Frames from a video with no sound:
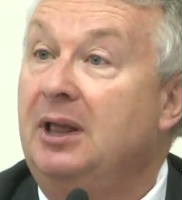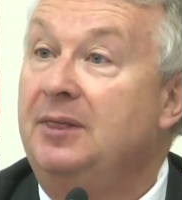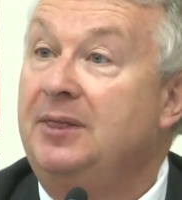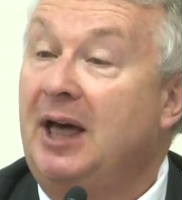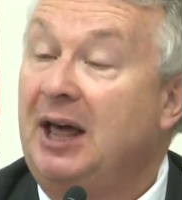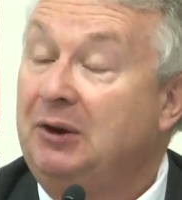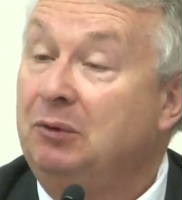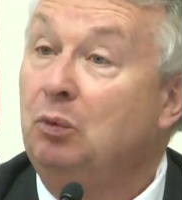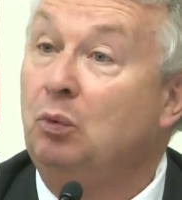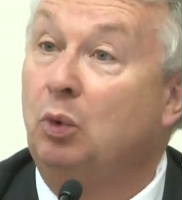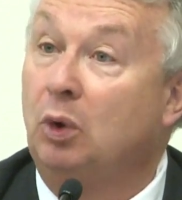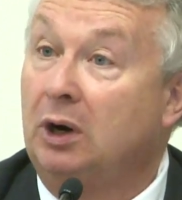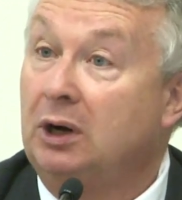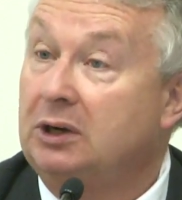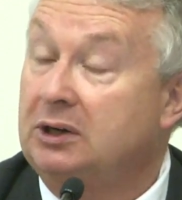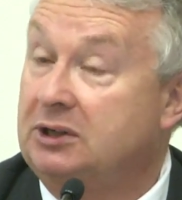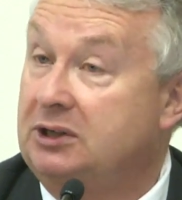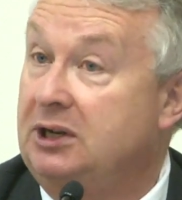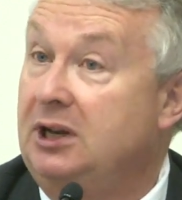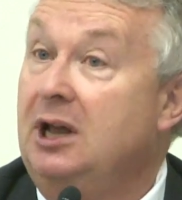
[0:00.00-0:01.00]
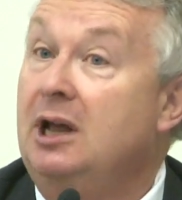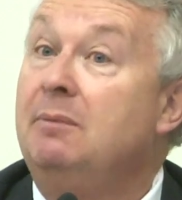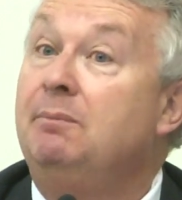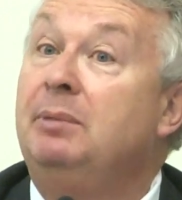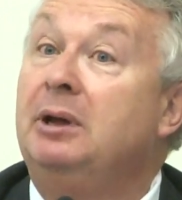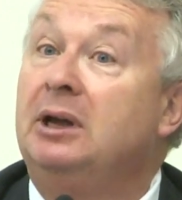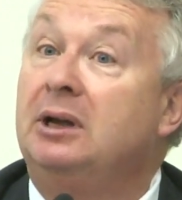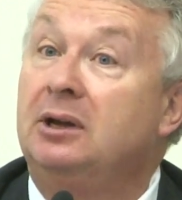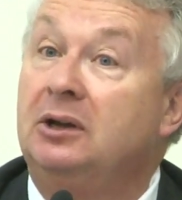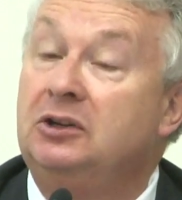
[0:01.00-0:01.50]
that worked
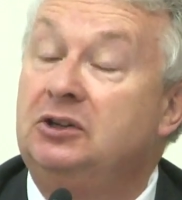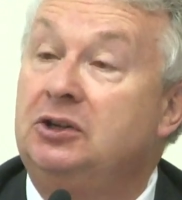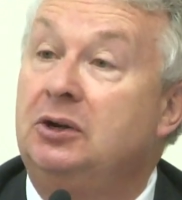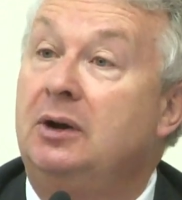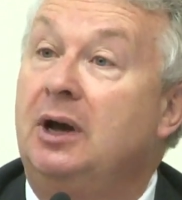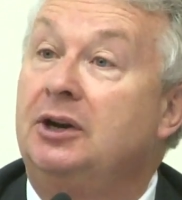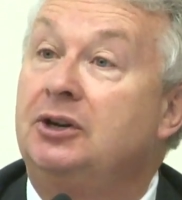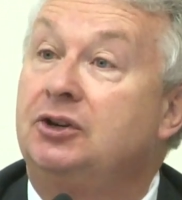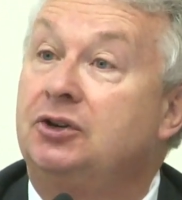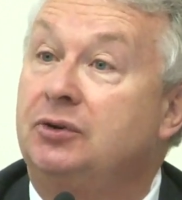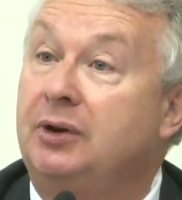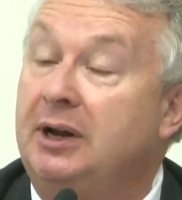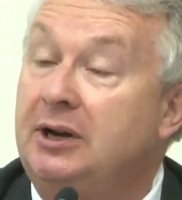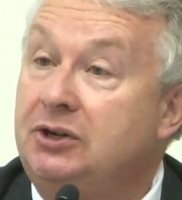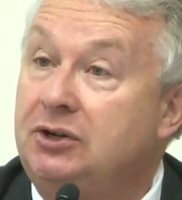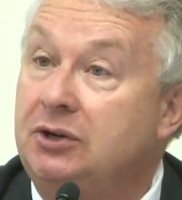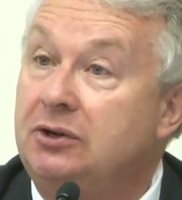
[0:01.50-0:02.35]
because you had trade